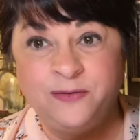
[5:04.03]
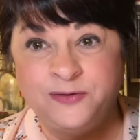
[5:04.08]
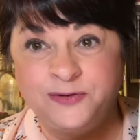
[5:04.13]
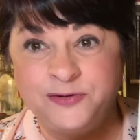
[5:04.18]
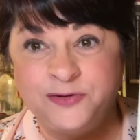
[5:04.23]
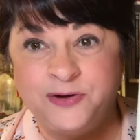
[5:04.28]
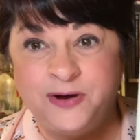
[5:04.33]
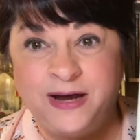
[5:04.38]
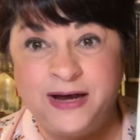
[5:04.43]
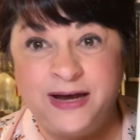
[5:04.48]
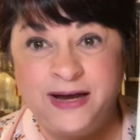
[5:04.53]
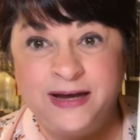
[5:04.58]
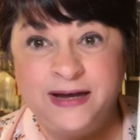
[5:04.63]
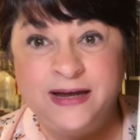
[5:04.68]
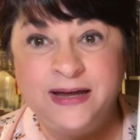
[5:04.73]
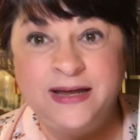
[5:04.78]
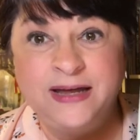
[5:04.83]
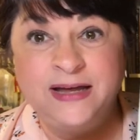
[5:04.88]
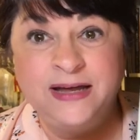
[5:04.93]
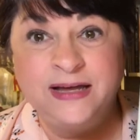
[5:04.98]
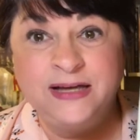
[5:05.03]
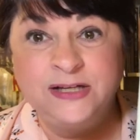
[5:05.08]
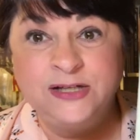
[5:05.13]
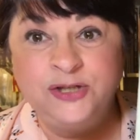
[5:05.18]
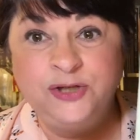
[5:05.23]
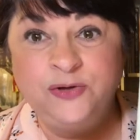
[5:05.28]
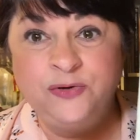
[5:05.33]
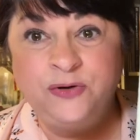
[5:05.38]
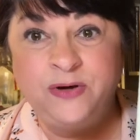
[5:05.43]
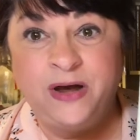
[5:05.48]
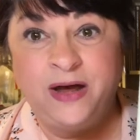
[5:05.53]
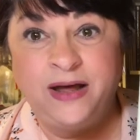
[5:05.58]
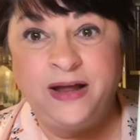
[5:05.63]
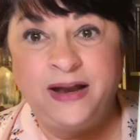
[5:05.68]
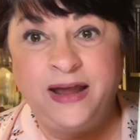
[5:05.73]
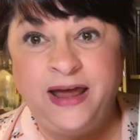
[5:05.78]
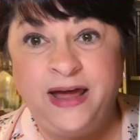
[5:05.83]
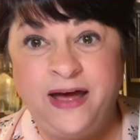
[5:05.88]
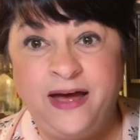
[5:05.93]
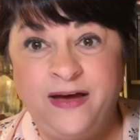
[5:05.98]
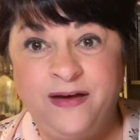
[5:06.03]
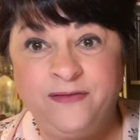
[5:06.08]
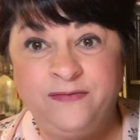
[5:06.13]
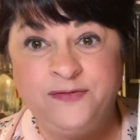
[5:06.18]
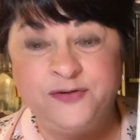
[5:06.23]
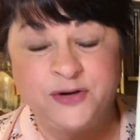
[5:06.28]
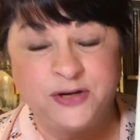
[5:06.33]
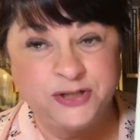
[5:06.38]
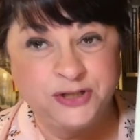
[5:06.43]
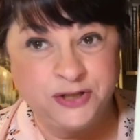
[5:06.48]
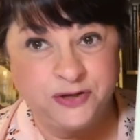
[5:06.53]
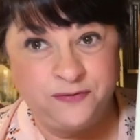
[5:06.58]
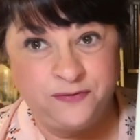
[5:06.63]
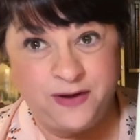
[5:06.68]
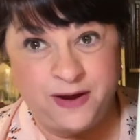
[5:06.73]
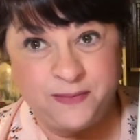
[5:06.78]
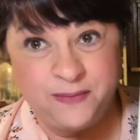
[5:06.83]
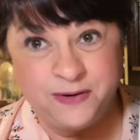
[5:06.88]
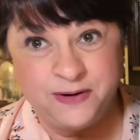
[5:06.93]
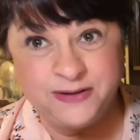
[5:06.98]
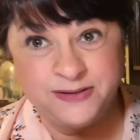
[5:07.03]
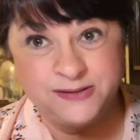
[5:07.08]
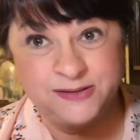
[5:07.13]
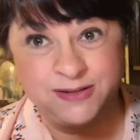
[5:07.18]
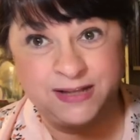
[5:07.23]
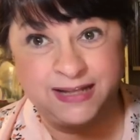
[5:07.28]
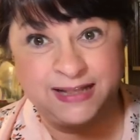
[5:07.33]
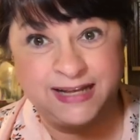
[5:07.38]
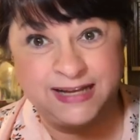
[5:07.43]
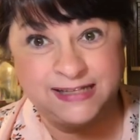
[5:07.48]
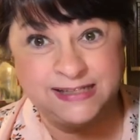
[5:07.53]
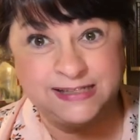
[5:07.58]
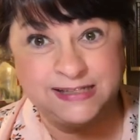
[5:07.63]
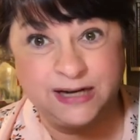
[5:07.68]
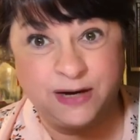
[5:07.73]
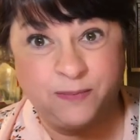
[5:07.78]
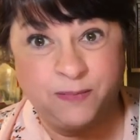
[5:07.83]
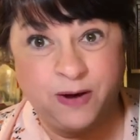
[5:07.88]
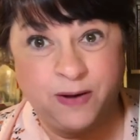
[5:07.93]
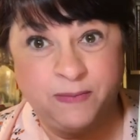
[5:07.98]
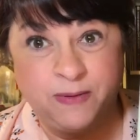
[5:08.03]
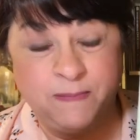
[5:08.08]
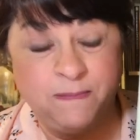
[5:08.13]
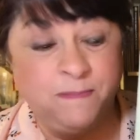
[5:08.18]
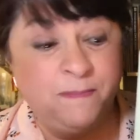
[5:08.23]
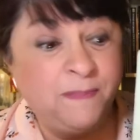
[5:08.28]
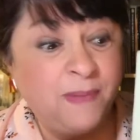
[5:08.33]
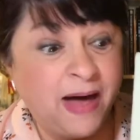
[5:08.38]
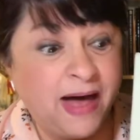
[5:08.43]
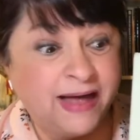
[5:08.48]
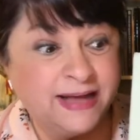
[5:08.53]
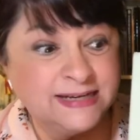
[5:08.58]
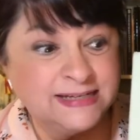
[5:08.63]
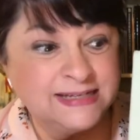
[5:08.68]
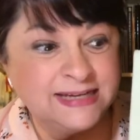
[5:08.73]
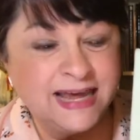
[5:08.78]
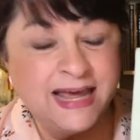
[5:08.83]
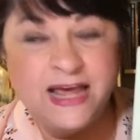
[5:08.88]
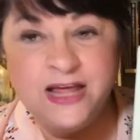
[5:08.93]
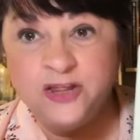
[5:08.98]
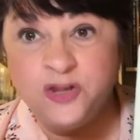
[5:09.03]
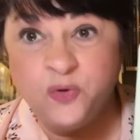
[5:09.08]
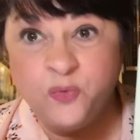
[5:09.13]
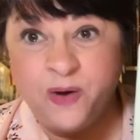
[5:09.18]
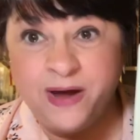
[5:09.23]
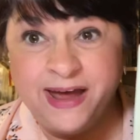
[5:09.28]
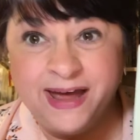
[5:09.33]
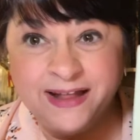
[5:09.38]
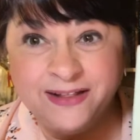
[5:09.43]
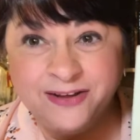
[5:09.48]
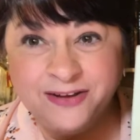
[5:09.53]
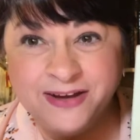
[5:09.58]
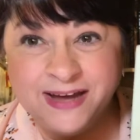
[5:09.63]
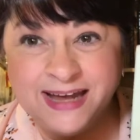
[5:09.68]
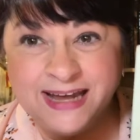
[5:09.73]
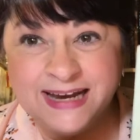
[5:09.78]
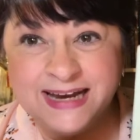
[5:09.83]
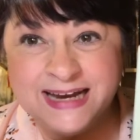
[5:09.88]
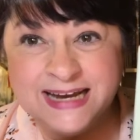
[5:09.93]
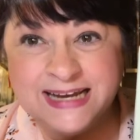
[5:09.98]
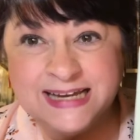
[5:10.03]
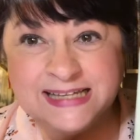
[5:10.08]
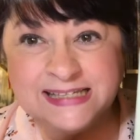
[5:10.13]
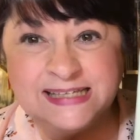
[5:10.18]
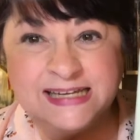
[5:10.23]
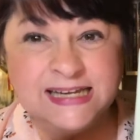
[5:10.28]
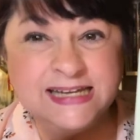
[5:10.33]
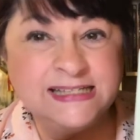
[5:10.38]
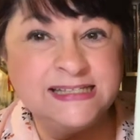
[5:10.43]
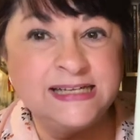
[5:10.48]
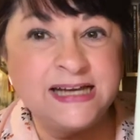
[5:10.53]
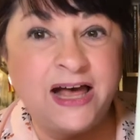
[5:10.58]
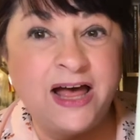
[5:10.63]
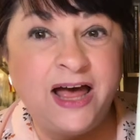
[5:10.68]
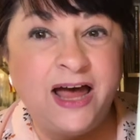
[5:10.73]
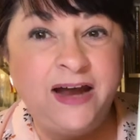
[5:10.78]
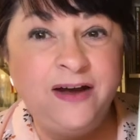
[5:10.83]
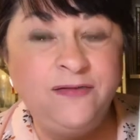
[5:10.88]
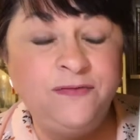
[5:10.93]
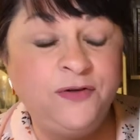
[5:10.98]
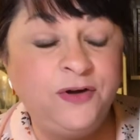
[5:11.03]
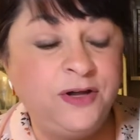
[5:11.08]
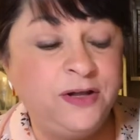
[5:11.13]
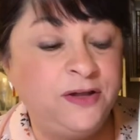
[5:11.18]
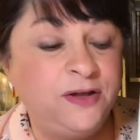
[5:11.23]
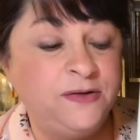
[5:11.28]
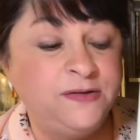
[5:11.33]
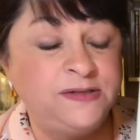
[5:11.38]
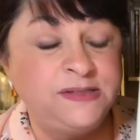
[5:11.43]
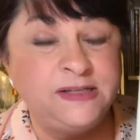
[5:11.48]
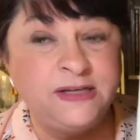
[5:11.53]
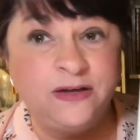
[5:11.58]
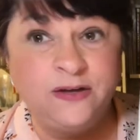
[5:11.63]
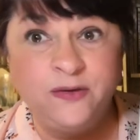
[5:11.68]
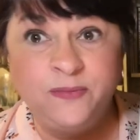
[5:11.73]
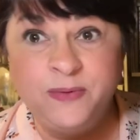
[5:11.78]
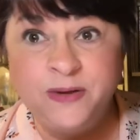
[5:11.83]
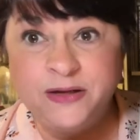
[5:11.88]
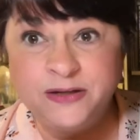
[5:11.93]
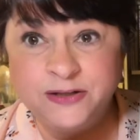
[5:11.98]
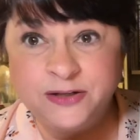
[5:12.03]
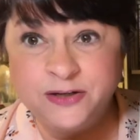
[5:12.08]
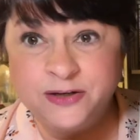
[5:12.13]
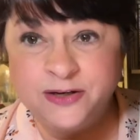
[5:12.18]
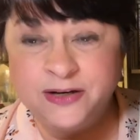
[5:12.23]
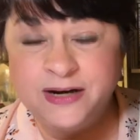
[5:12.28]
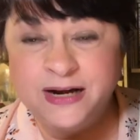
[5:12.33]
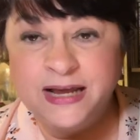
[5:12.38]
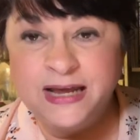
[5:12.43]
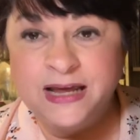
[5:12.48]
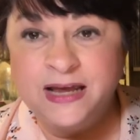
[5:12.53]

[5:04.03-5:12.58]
will try to not have directional fabric so that that's not a problem. But the way I look at it is, it's kind of one of those skill builder